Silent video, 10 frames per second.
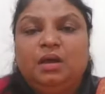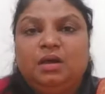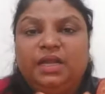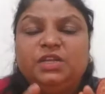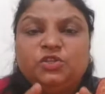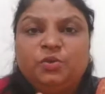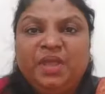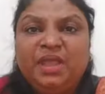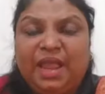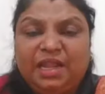it should
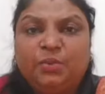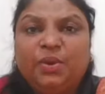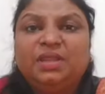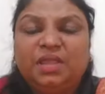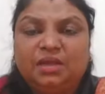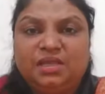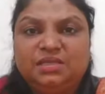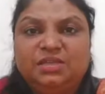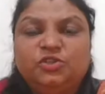be adequate thickness.